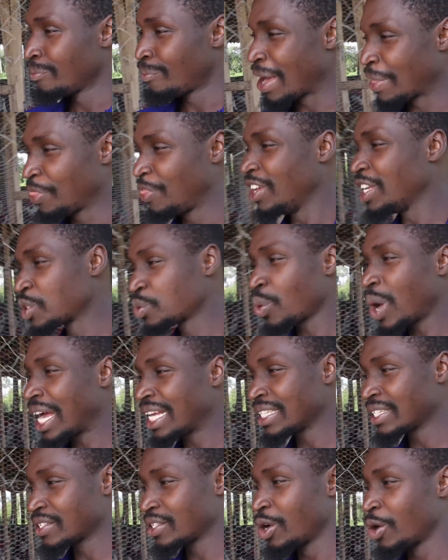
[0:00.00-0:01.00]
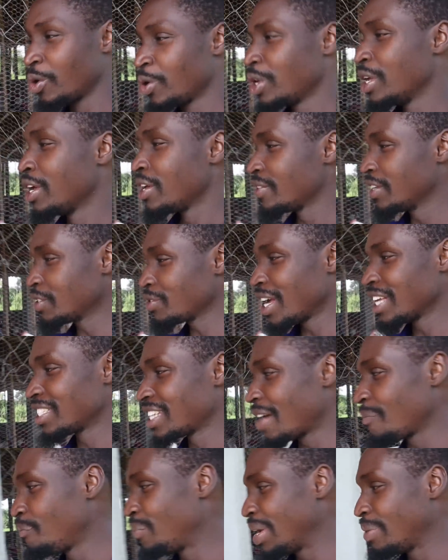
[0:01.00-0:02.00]
But these ones, no. These
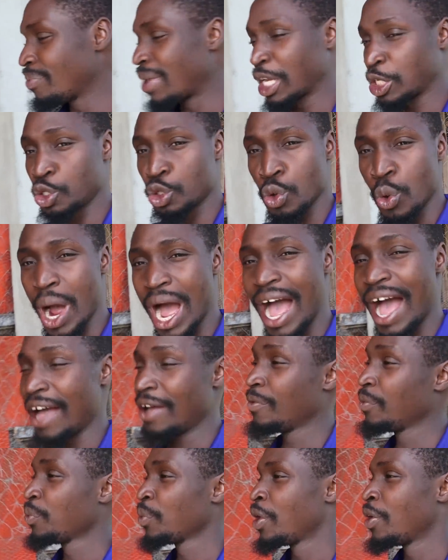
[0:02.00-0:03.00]
ones have been mature.